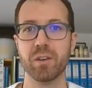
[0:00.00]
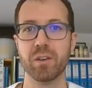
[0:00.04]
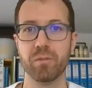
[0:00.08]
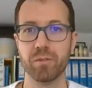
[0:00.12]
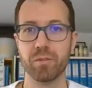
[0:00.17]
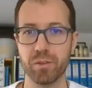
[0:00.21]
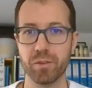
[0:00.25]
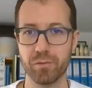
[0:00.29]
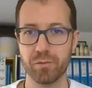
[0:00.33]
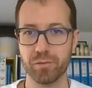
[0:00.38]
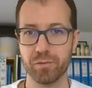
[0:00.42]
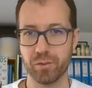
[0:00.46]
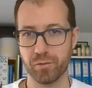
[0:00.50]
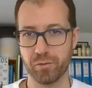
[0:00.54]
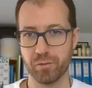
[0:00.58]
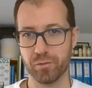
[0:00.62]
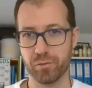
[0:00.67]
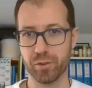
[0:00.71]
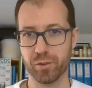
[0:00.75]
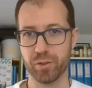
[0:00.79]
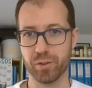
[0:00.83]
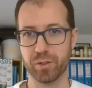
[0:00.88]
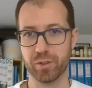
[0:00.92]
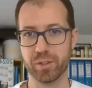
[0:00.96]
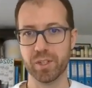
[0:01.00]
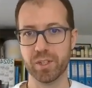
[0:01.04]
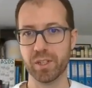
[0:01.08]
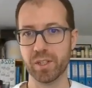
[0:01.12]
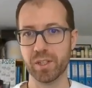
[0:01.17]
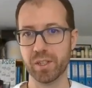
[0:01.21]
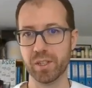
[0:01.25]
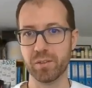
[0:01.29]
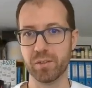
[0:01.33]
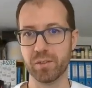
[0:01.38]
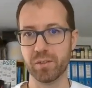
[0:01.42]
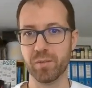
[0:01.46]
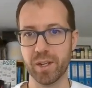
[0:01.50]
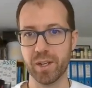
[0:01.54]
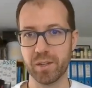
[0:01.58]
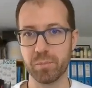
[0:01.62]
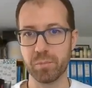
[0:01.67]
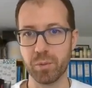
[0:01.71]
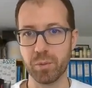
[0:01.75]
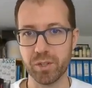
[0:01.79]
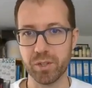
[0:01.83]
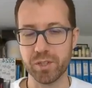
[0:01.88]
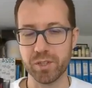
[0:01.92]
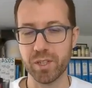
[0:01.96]
with 30 weight
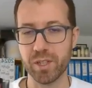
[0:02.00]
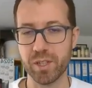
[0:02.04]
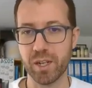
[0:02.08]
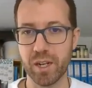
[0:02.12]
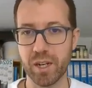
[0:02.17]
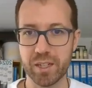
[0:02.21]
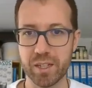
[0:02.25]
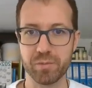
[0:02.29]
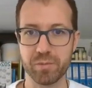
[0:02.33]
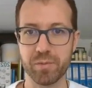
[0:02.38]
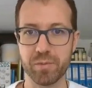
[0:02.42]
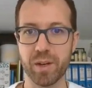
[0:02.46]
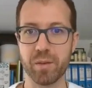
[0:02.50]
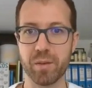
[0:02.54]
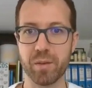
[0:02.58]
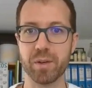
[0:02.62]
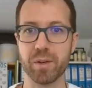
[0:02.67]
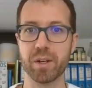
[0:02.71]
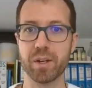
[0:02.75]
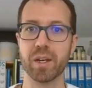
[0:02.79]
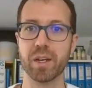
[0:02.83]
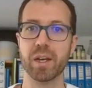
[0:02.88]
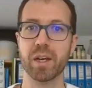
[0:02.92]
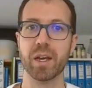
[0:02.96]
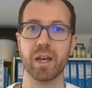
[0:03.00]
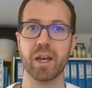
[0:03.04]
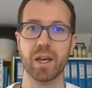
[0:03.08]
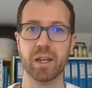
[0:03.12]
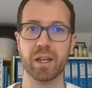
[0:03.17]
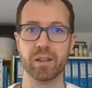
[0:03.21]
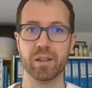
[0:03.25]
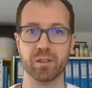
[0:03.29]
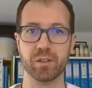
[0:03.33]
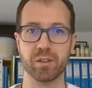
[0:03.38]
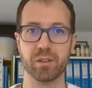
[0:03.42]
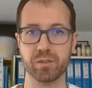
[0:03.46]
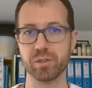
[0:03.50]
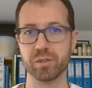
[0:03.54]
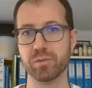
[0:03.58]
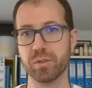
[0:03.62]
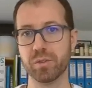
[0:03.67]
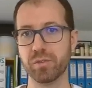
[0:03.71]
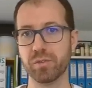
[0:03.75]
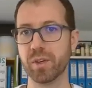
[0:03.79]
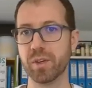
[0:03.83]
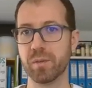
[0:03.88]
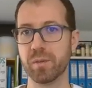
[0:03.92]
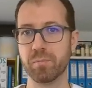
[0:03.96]
per cent glass fiber and also
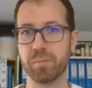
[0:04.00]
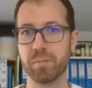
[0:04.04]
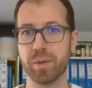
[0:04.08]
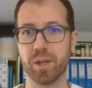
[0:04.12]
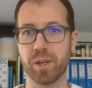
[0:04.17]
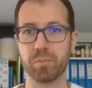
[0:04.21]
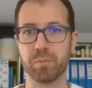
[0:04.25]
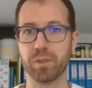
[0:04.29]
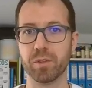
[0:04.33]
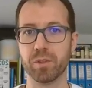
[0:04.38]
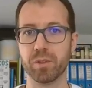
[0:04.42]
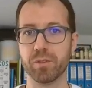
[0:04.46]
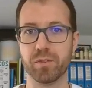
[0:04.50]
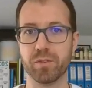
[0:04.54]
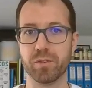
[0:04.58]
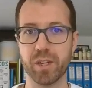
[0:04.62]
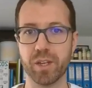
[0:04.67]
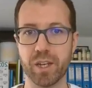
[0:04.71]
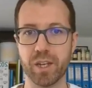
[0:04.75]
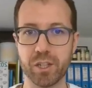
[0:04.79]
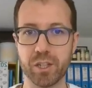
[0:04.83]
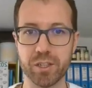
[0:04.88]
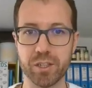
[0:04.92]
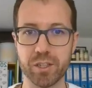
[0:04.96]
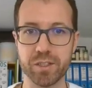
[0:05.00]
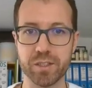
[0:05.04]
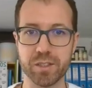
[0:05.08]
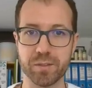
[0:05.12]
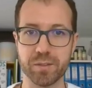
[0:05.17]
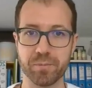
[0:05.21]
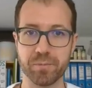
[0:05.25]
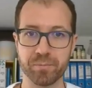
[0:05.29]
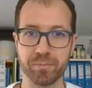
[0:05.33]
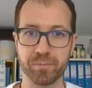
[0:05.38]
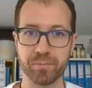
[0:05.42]
with impact modifications.